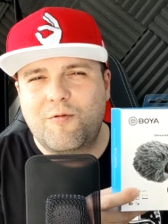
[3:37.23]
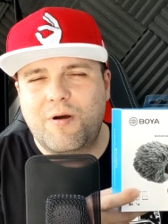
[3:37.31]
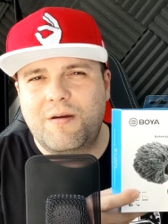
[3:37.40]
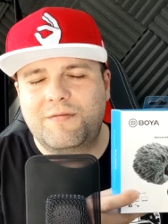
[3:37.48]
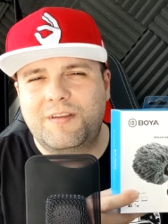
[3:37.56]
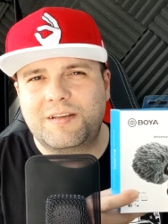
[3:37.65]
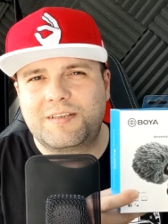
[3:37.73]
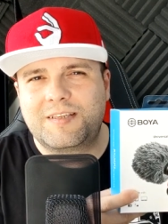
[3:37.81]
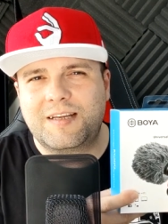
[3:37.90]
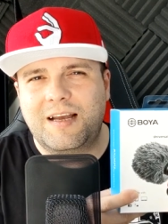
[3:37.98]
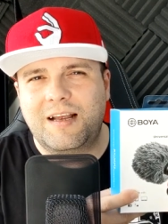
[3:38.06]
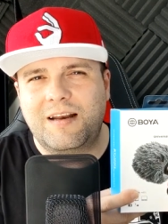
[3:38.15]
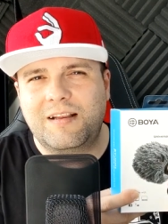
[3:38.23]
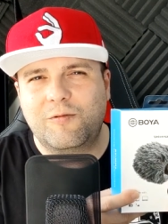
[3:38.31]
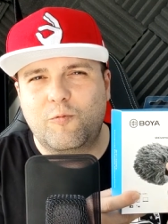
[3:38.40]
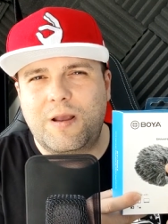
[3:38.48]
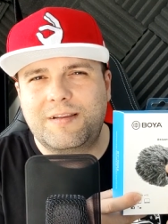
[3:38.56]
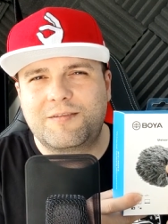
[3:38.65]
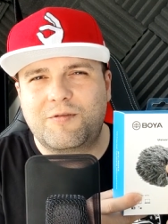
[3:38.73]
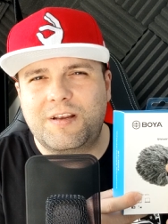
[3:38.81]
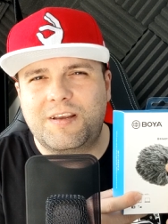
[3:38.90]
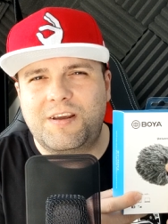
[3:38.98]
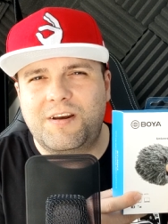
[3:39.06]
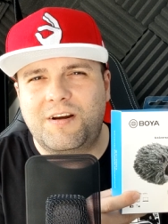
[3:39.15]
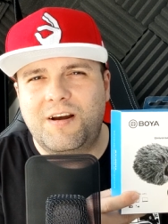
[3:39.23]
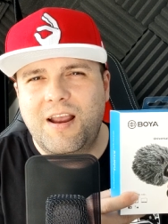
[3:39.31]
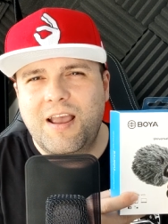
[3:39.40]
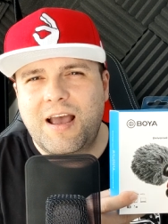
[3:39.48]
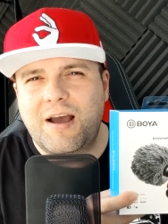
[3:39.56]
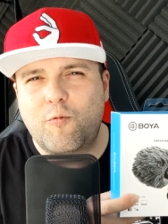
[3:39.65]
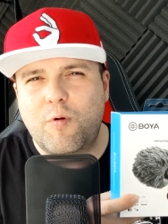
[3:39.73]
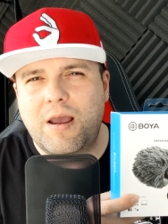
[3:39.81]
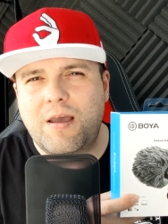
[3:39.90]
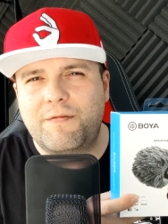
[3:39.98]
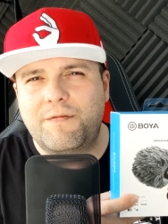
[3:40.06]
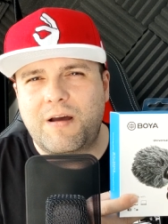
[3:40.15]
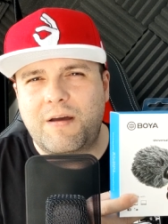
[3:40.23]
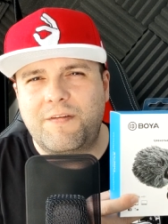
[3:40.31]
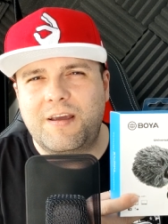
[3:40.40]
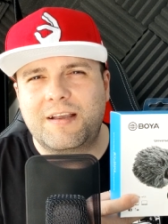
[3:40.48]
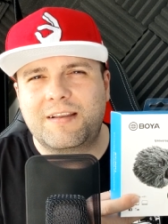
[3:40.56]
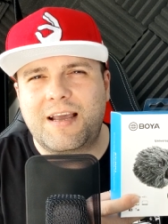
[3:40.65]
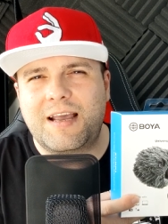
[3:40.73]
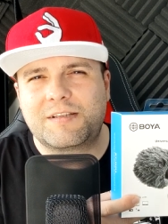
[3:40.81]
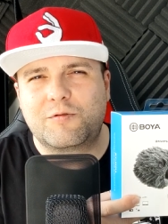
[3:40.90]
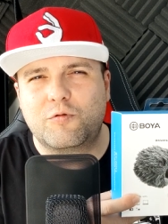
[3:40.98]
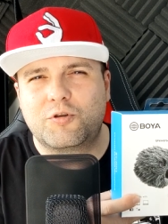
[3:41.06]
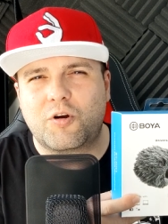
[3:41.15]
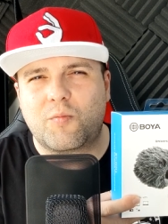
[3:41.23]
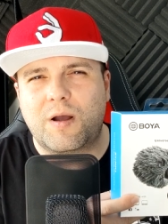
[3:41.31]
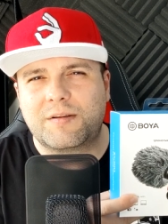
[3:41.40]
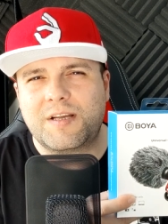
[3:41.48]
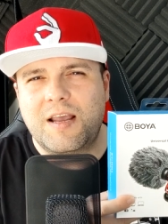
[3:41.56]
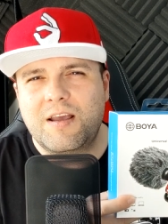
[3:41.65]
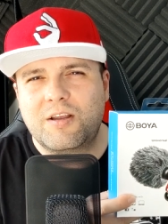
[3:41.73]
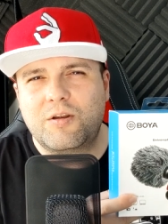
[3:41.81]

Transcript: with this uh, little windscreen here with, I think it has two shock mounts.